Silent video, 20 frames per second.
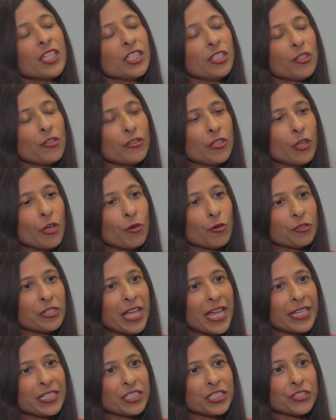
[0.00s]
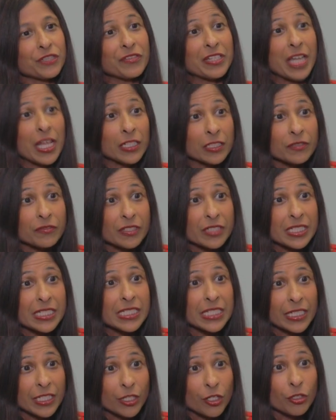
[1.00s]
You know, the old adage of an elephant
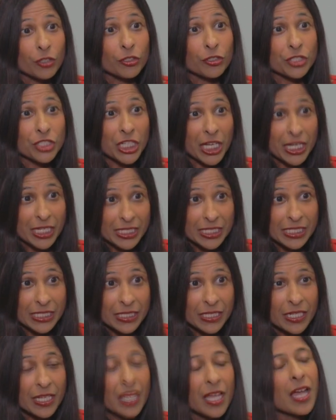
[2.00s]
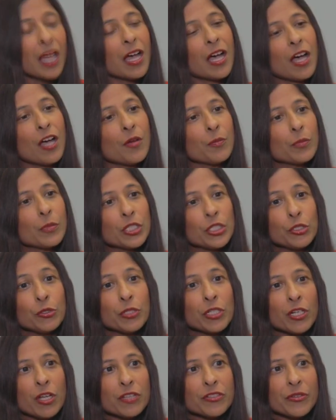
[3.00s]
sitting on your chest. Um, but you
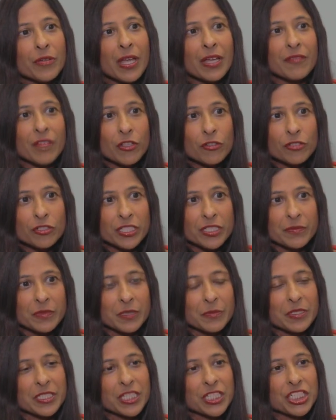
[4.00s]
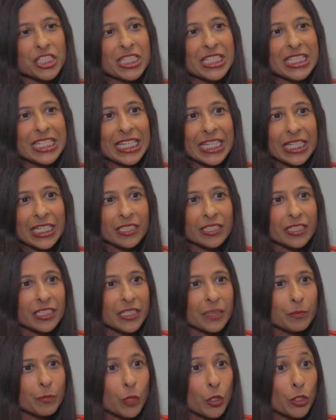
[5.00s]
can also have other symptoms such as
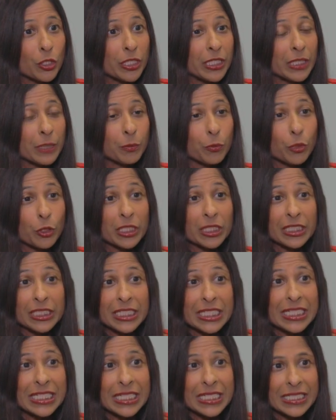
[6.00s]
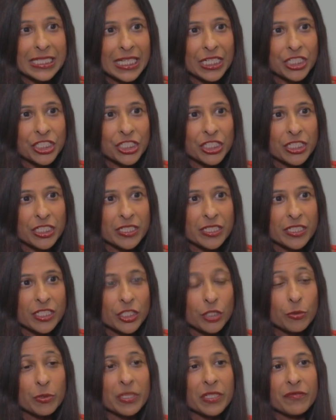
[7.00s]
tingling, burning, prickling sensations.
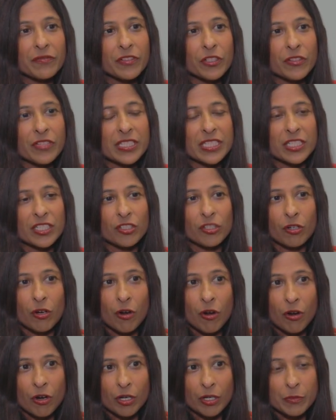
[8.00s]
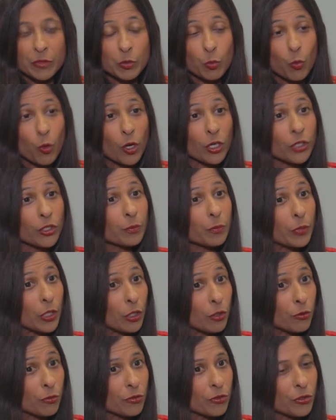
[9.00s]
You can feel this in your arms, one or
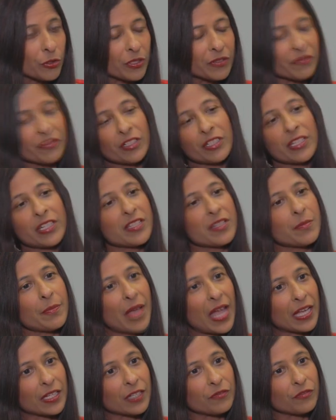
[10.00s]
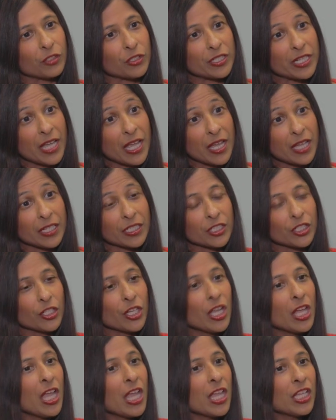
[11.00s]
both. You can feel it in the back of your neck.
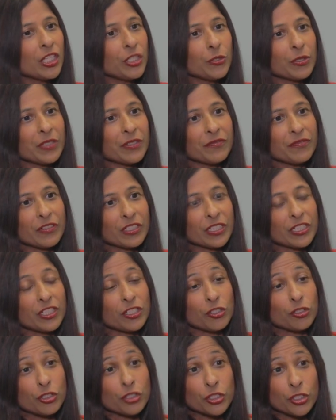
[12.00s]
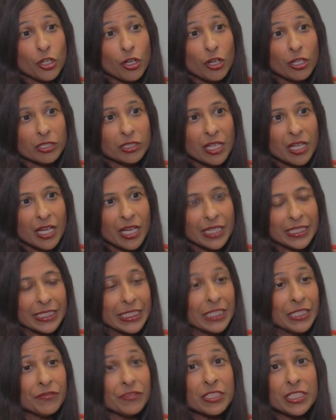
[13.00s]
You can feel it in your jawline,
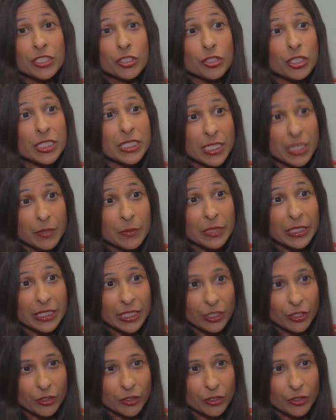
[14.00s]
even in your stomach